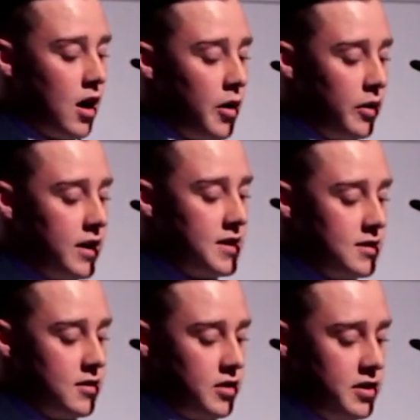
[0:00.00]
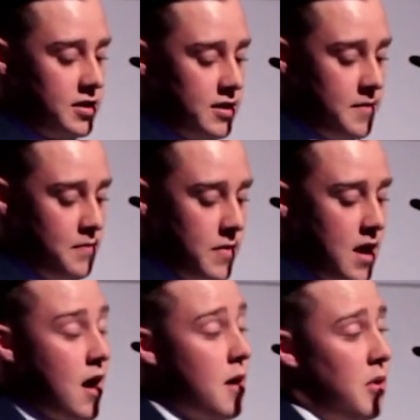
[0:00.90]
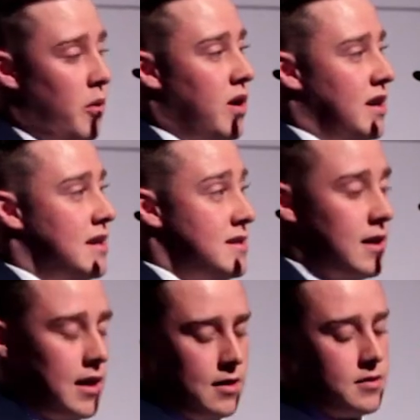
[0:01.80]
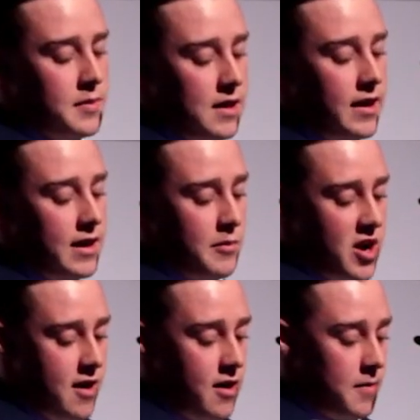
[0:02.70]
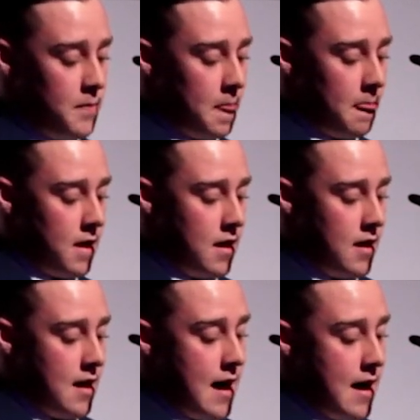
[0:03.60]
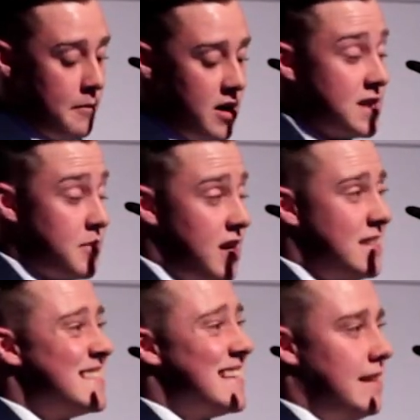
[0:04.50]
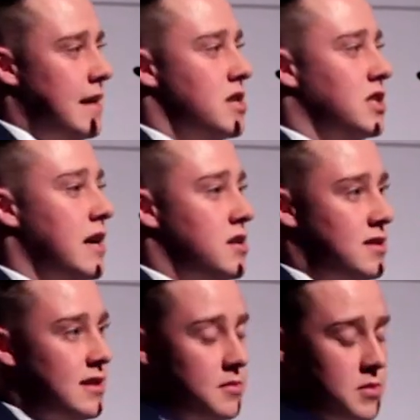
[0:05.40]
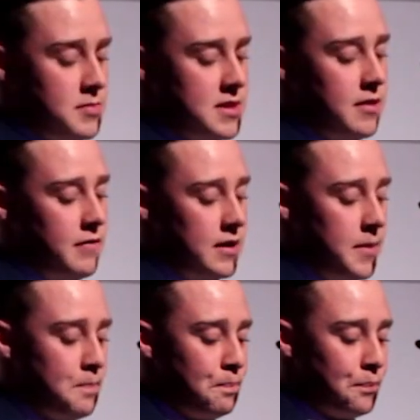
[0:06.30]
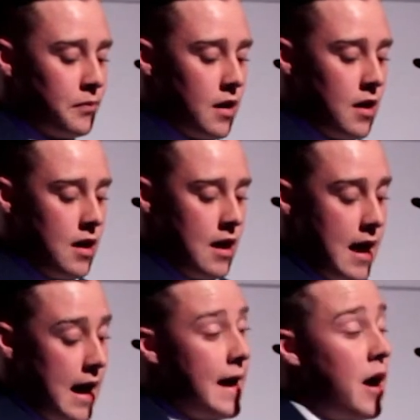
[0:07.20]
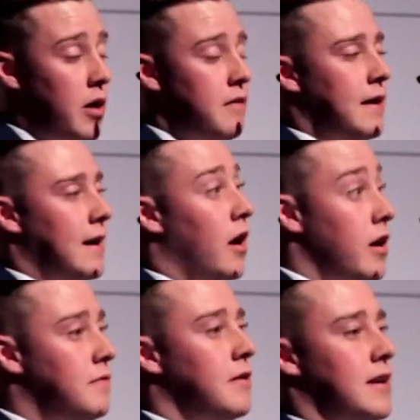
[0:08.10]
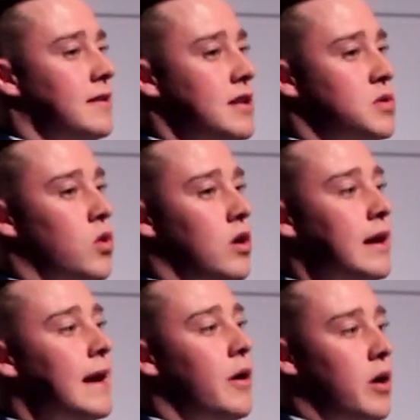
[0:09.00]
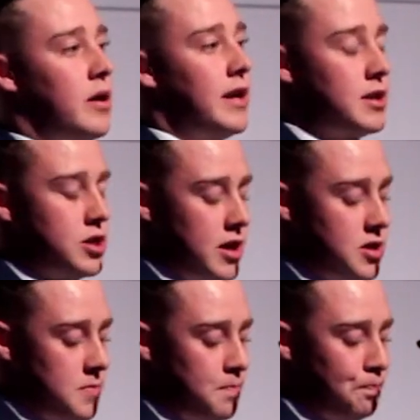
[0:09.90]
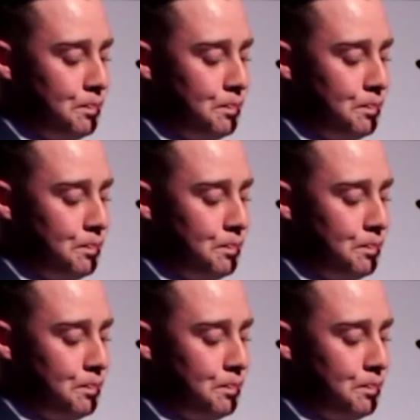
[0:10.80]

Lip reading: I would like to talk to you tonight about what it is to be like in my area and my experiences in the education system specifically, and how I feel I fit into this world and how I'd like to change it.